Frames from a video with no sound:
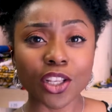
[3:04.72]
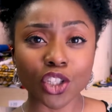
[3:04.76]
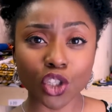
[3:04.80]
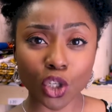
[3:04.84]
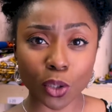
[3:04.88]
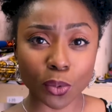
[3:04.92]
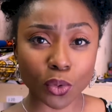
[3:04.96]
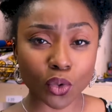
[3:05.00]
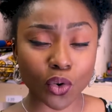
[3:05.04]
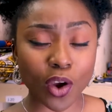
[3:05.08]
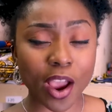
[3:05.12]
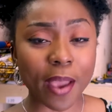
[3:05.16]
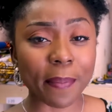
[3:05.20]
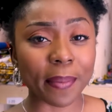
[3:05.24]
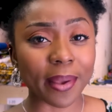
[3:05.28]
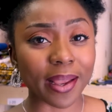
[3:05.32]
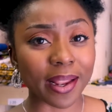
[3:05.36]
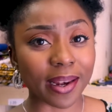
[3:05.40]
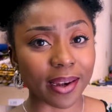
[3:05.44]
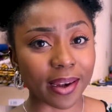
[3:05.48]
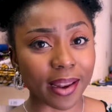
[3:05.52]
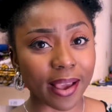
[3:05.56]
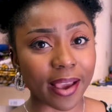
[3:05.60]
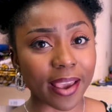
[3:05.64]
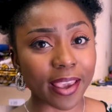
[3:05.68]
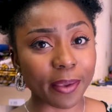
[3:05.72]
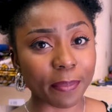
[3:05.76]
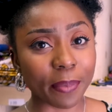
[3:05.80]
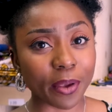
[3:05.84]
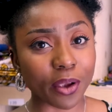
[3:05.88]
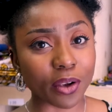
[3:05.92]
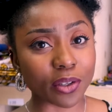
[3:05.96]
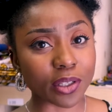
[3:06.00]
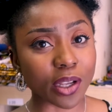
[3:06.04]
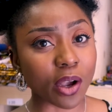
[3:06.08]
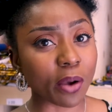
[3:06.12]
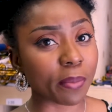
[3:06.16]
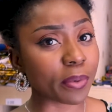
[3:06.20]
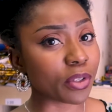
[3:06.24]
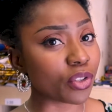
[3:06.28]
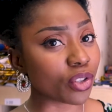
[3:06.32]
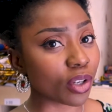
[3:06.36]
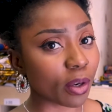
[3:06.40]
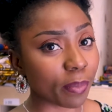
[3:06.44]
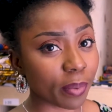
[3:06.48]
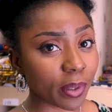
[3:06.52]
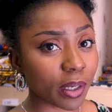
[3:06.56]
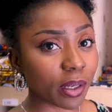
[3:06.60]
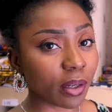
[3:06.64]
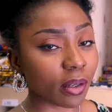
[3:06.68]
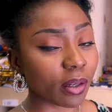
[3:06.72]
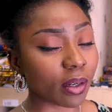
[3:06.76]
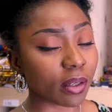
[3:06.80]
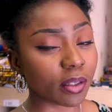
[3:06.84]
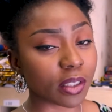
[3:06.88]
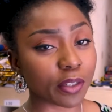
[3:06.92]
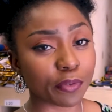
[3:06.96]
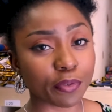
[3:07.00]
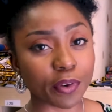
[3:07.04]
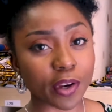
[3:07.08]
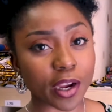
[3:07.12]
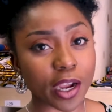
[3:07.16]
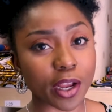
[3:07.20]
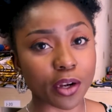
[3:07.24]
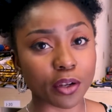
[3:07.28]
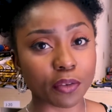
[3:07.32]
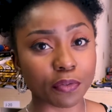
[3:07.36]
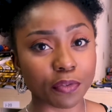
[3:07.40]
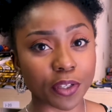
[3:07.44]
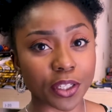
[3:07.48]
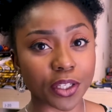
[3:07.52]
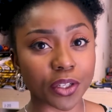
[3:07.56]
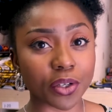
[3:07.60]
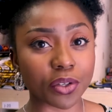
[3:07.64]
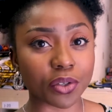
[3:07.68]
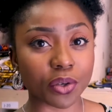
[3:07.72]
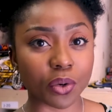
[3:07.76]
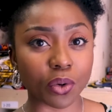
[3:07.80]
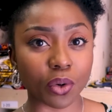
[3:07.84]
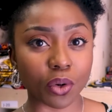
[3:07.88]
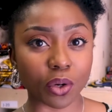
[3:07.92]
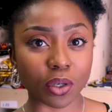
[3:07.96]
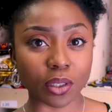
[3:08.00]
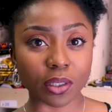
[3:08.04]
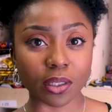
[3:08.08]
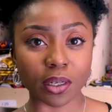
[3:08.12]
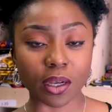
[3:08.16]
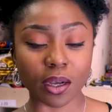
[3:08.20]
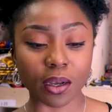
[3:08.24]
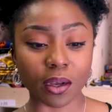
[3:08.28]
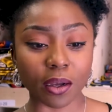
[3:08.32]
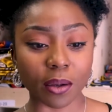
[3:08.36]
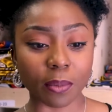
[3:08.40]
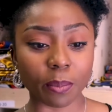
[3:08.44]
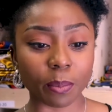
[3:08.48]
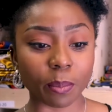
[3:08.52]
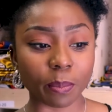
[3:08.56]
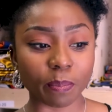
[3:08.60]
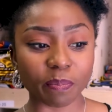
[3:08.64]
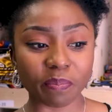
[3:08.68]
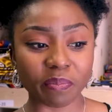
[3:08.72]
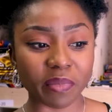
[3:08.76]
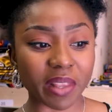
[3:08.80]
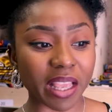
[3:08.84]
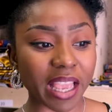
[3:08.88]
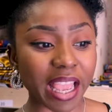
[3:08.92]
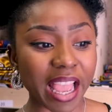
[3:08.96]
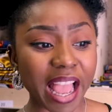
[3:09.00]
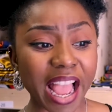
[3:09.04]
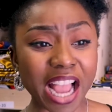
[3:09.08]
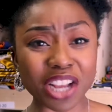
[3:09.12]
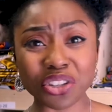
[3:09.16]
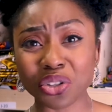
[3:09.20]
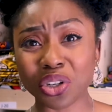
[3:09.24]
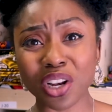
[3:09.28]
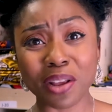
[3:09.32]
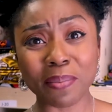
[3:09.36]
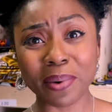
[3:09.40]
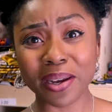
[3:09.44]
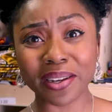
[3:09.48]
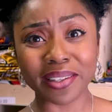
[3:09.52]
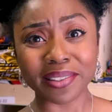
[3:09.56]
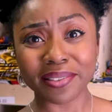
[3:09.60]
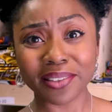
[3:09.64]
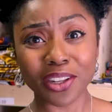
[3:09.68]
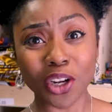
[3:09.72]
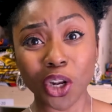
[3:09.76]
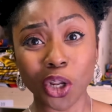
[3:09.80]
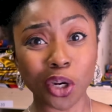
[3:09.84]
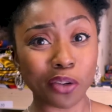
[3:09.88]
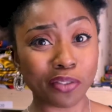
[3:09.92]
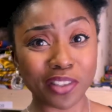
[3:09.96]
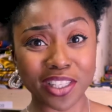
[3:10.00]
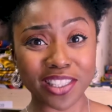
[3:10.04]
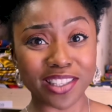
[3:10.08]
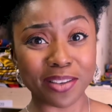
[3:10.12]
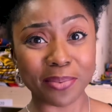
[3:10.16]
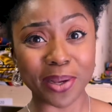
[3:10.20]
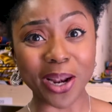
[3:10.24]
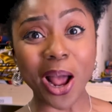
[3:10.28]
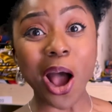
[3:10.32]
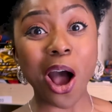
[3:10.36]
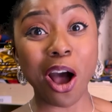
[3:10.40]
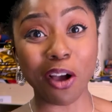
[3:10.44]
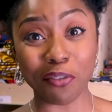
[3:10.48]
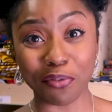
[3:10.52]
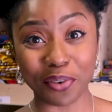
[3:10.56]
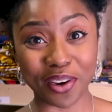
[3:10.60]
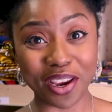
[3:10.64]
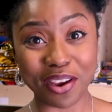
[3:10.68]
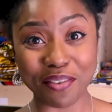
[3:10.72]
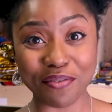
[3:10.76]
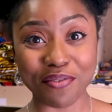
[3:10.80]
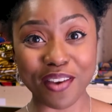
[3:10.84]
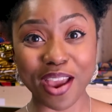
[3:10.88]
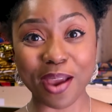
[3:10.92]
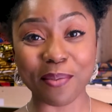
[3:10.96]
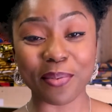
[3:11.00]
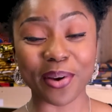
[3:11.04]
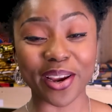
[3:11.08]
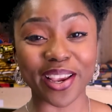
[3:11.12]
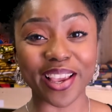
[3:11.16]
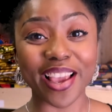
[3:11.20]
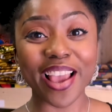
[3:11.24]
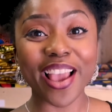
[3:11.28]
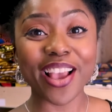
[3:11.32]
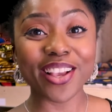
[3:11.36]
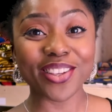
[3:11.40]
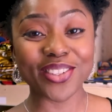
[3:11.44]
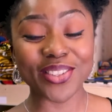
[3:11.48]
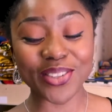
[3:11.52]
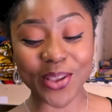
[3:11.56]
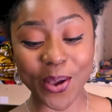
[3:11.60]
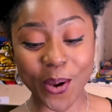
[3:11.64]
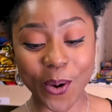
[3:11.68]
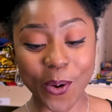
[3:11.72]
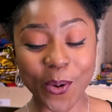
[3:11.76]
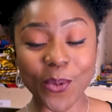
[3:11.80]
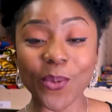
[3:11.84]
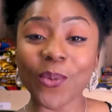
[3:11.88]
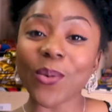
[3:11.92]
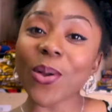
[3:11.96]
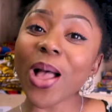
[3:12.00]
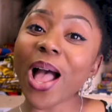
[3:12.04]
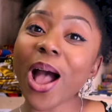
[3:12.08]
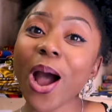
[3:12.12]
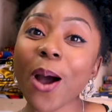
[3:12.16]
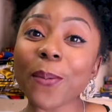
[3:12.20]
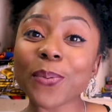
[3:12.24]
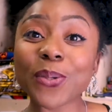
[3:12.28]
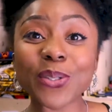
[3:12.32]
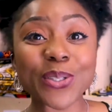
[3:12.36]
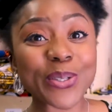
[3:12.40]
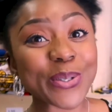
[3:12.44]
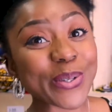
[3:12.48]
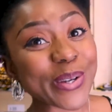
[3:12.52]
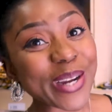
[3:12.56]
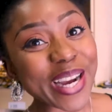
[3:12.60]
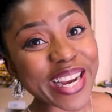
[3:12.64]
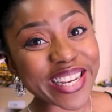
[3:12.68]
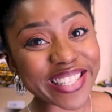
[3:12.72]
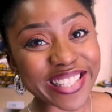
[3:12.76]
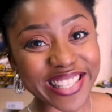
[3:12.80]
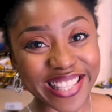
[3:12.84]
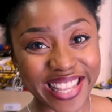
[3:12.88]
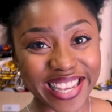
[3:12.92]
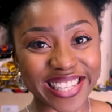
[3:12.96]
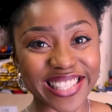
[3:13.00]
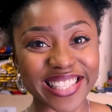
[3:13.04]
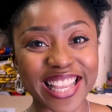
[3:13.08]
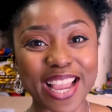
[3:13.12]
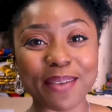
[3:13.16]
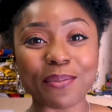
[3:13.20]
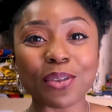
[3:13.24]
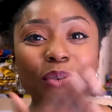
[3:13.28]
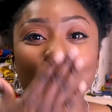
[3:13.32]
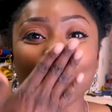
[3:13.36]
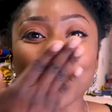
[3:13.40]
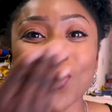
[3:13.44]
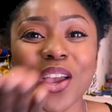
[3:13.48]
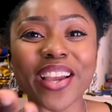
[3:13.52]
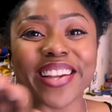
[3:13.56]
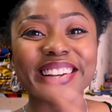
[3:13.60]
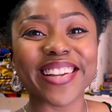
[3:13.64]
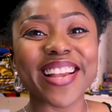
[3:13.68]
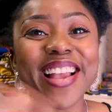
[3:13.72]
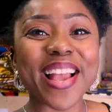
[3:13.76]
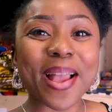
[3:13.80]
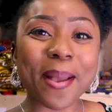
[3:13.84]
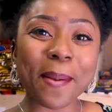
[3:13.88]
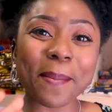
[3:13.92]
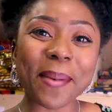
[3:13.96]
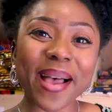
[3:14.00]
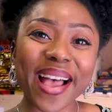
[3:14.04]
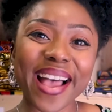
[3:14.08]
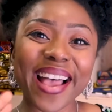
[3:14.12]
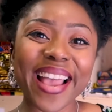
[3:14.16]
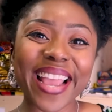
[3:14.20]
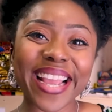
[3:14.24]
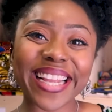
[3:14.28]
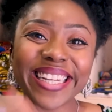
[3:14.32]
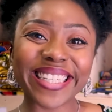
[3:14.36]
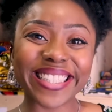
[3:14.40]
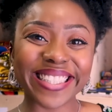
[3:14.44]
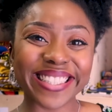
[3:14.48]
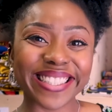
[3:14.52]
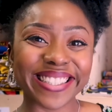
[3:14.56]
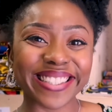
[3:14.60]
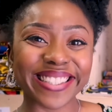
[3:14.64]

subscribe and like, because I'll be dropping different kind of videos on actually about a lot of things about African fabric. So hope to see you guys next time. Bye.